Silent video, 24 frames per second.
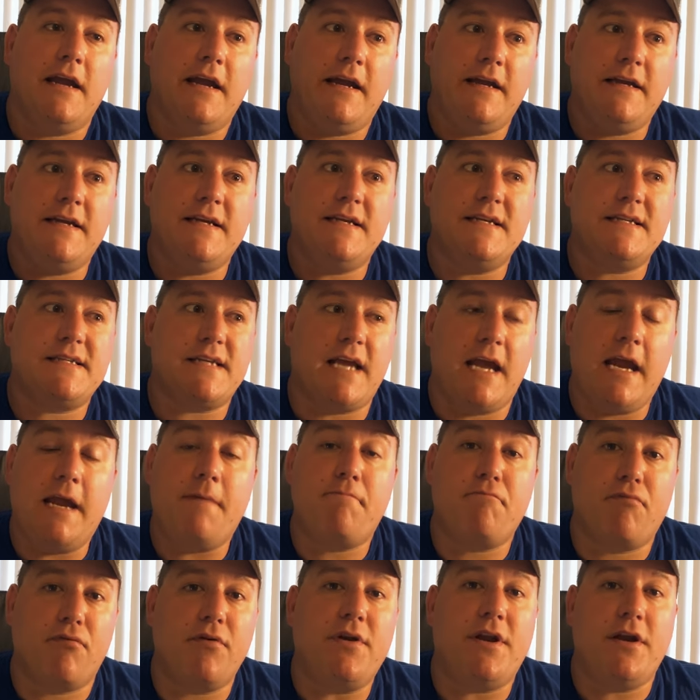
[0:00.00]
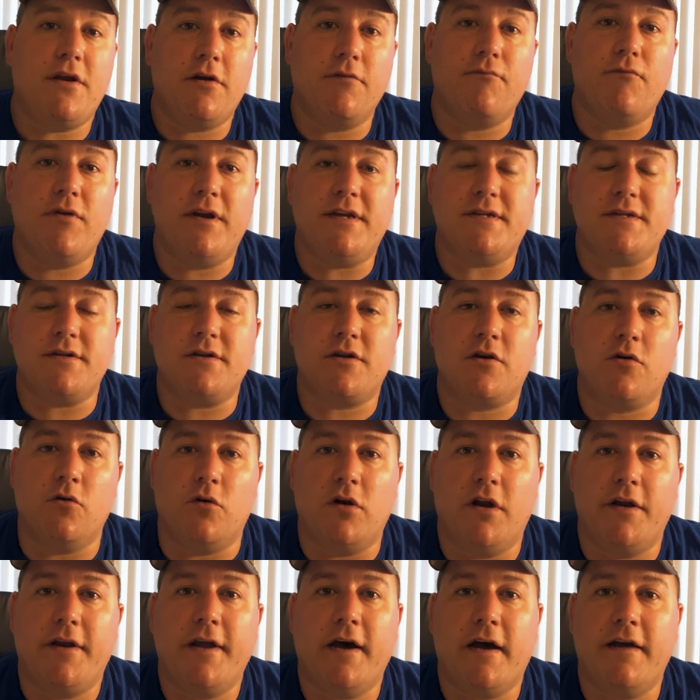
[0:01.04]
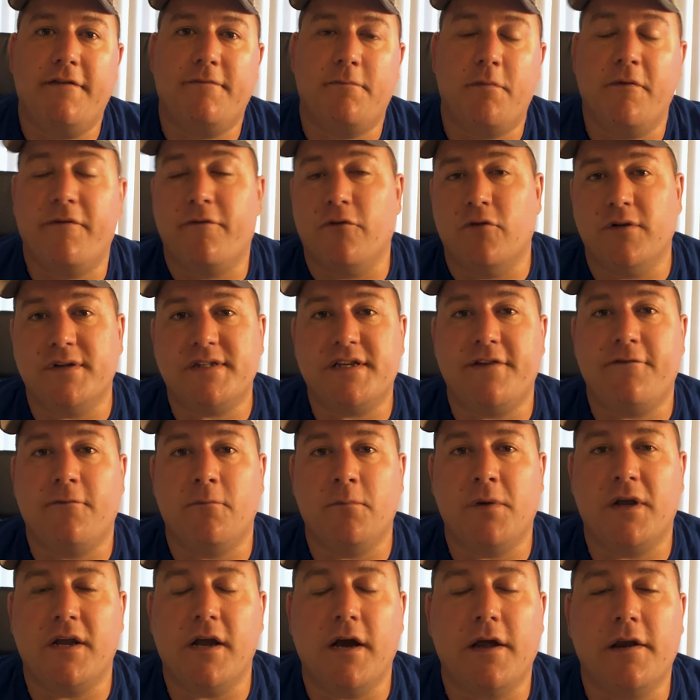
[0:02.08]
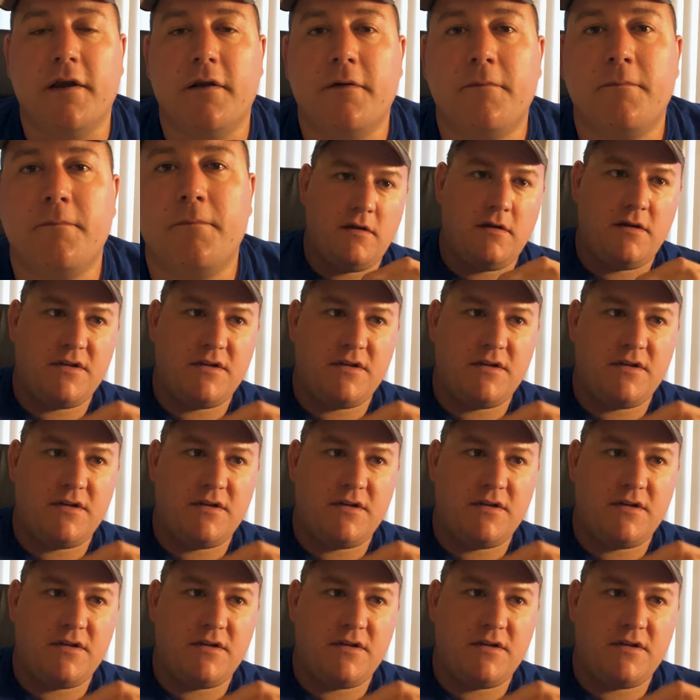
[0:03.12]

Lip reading: is a pretty good reason to call a dive before it's even begun.